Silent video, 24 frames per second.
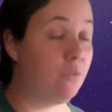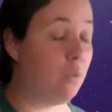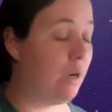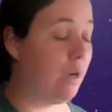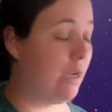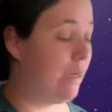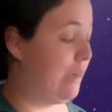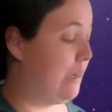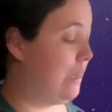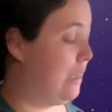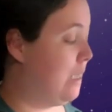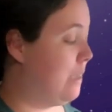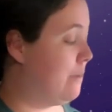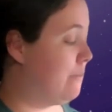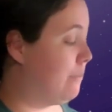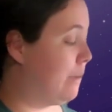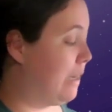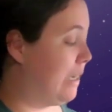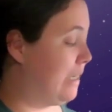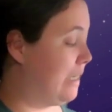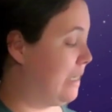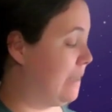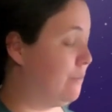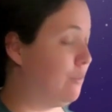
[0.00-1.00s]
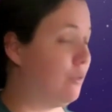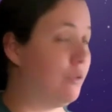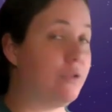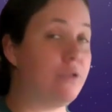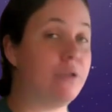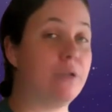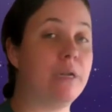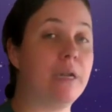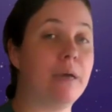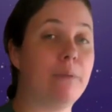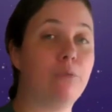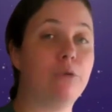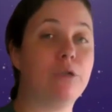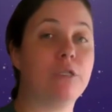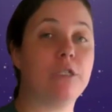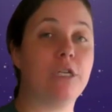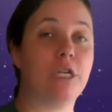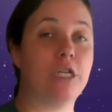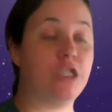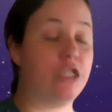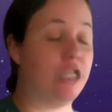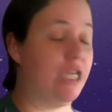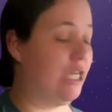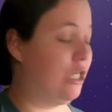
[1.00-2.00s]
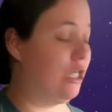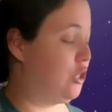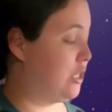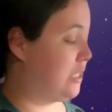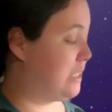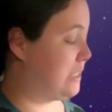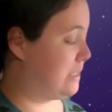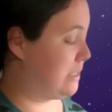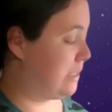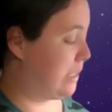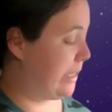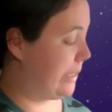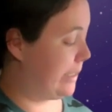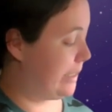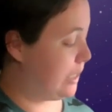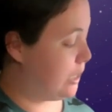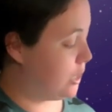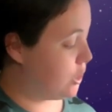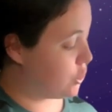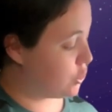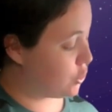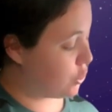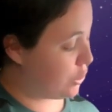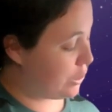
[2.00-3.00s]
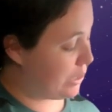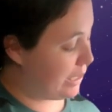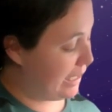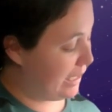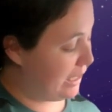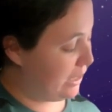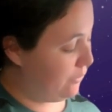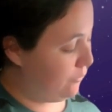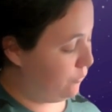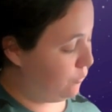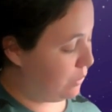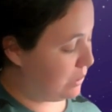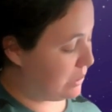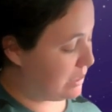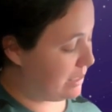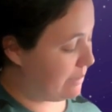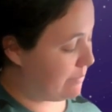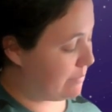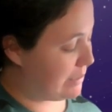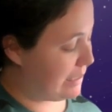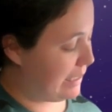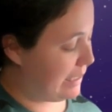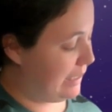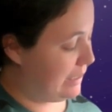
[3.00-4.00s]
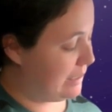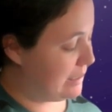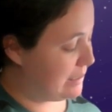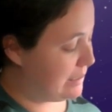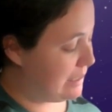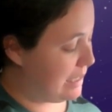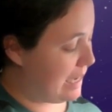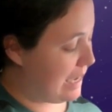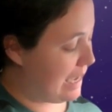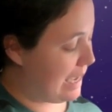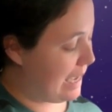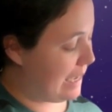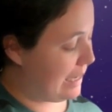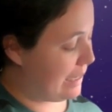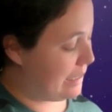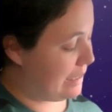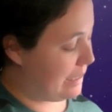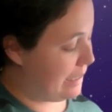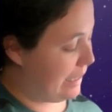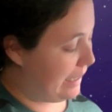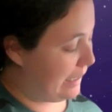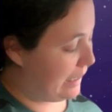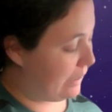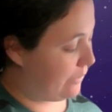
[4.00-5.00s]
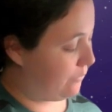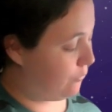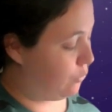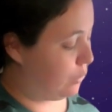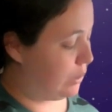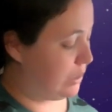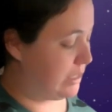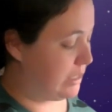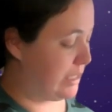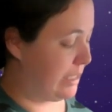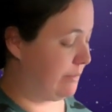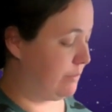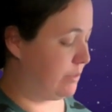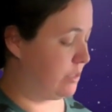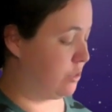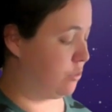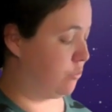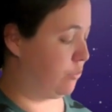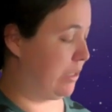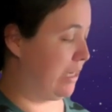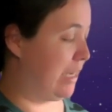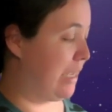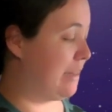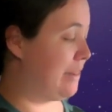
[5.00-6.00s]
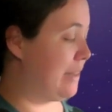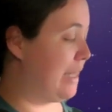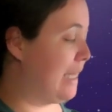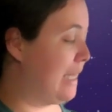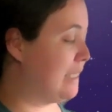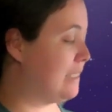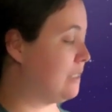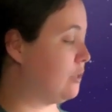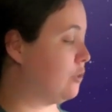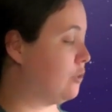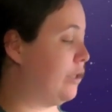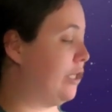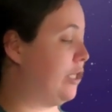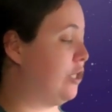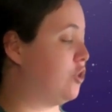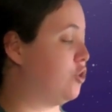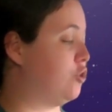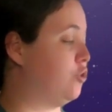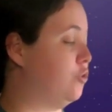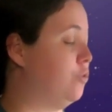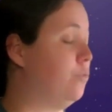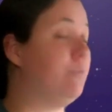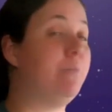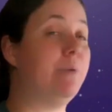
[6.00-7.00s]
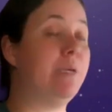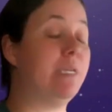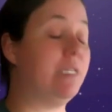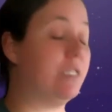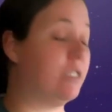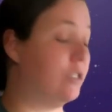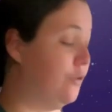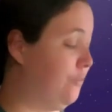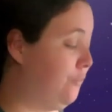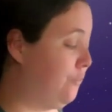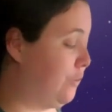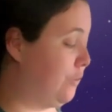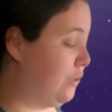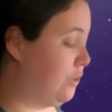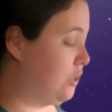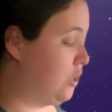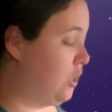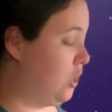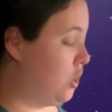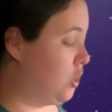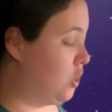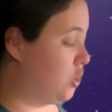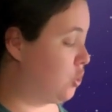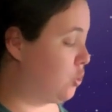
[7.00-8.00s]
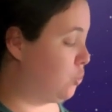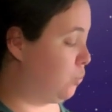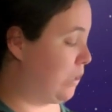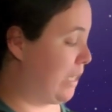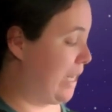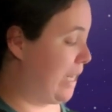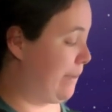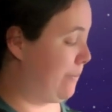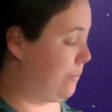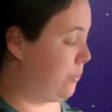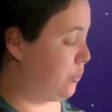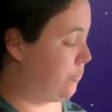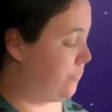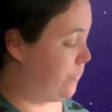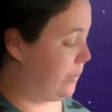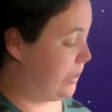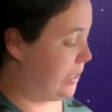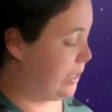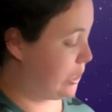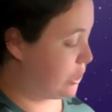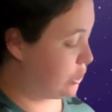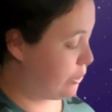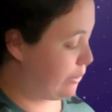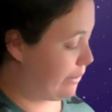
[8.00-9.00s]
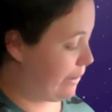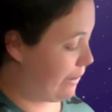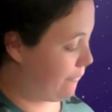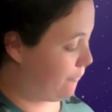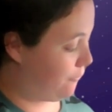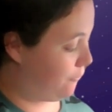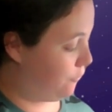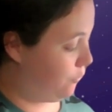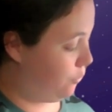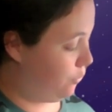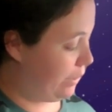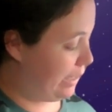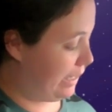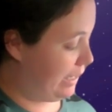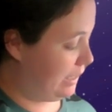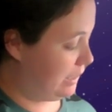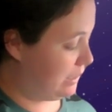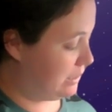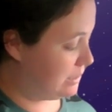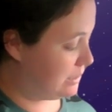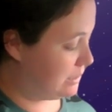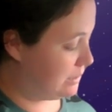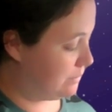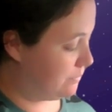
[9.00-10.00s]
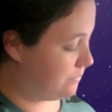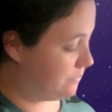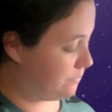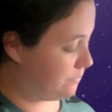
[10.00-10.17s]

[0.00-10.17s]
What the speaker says: 1 by a number, the number is going to change its sign. So negative 1 times x and negative 1 times 3. And that's going to be different to what happened over here. So I have 4x,